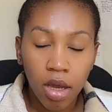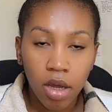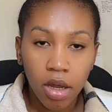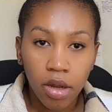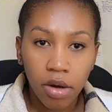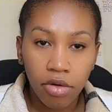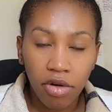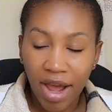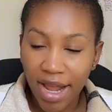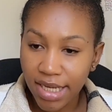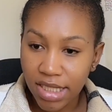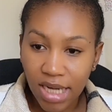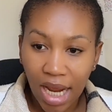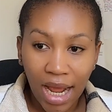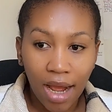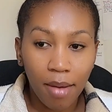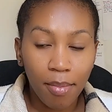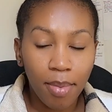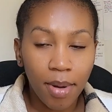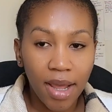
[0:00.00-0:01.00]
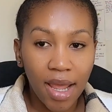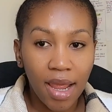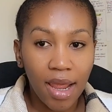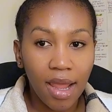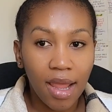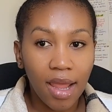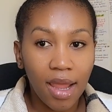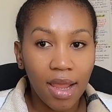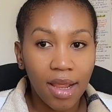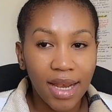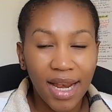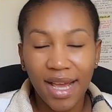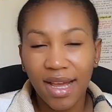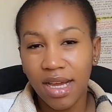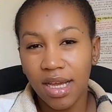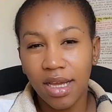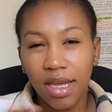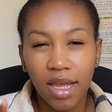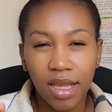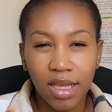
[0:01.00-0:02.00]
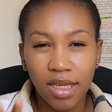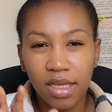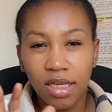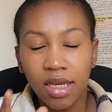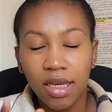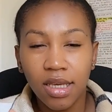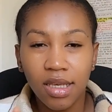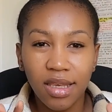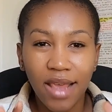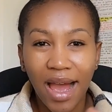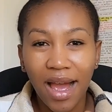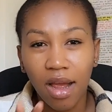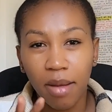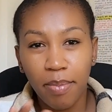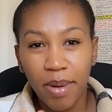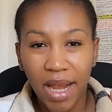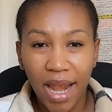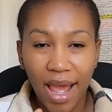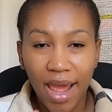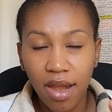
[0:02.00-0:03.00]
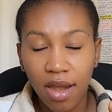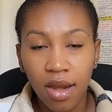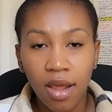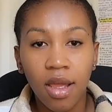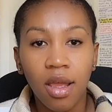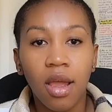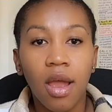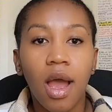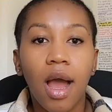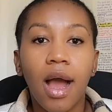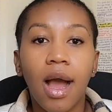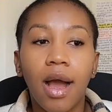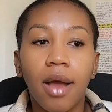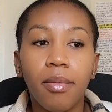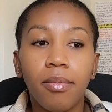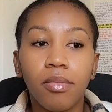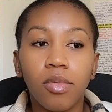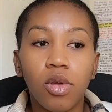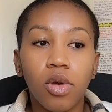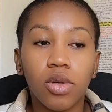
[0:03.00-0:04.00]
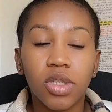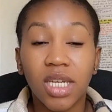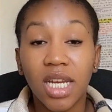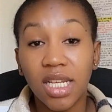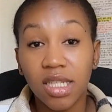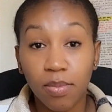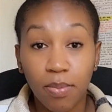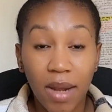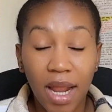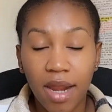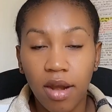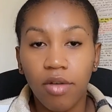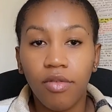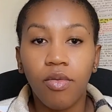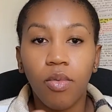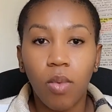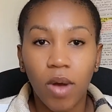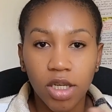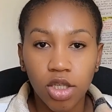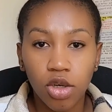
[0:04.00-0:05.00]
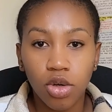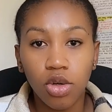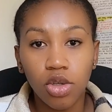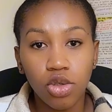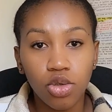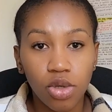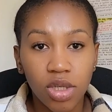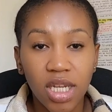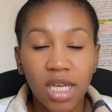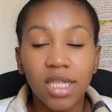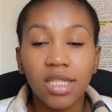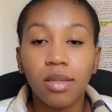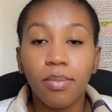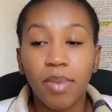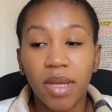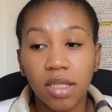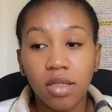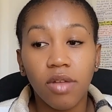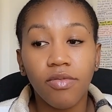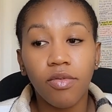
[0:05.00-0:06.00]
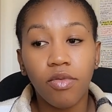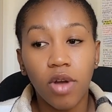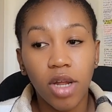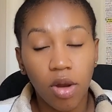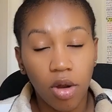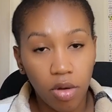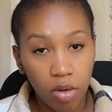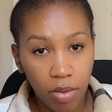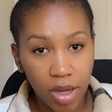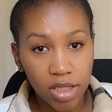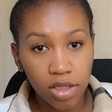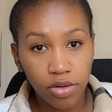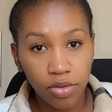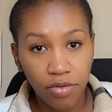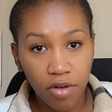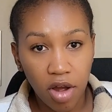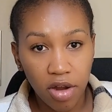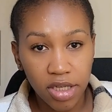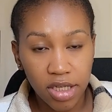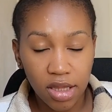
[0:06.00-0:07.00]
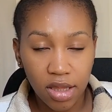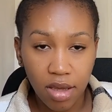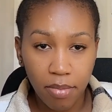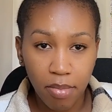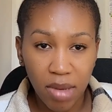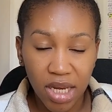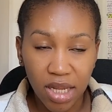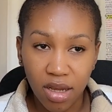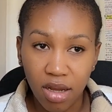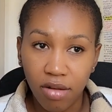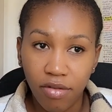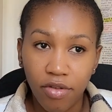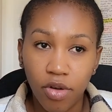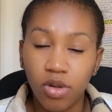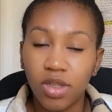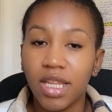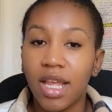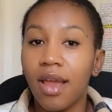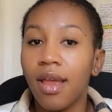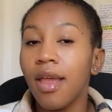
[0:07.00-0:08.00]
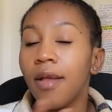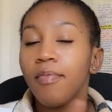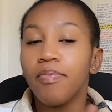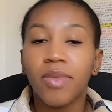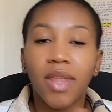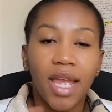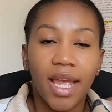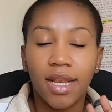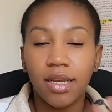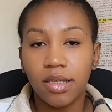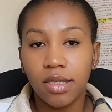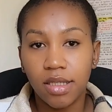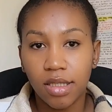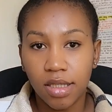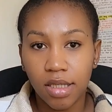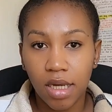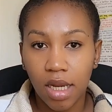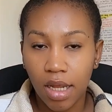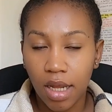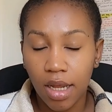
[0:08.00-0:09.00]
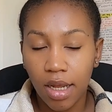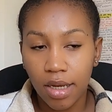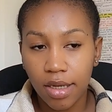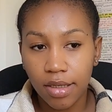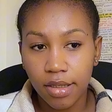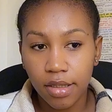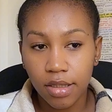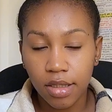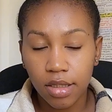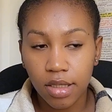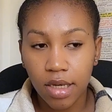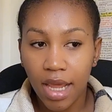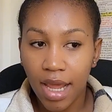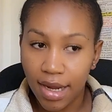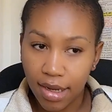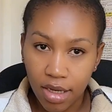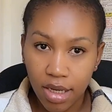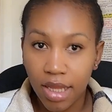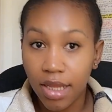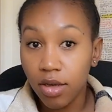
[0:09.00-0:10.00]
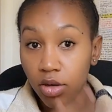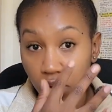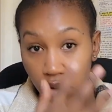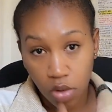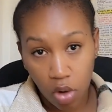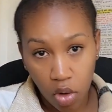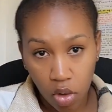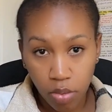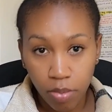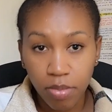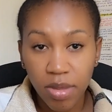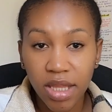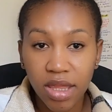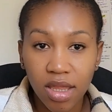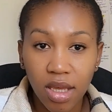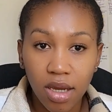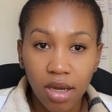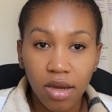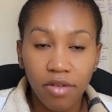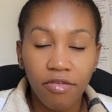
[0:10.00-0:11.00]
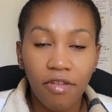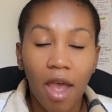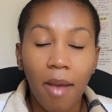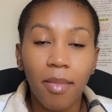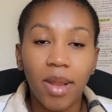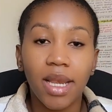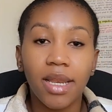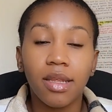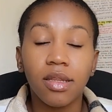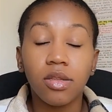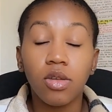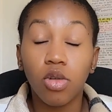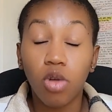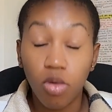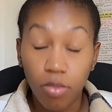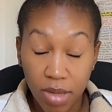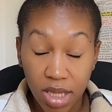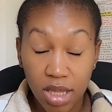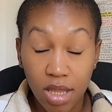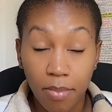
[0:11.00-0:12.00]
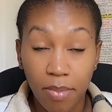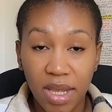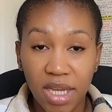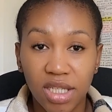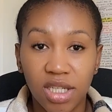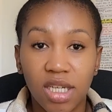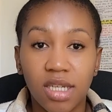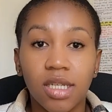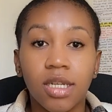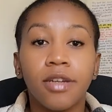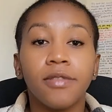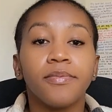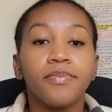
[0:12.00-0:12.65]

write up a young plan, your test plan of what you're going to test based on what you found in the medical folder, and then you go meet the family. You go meet the patient,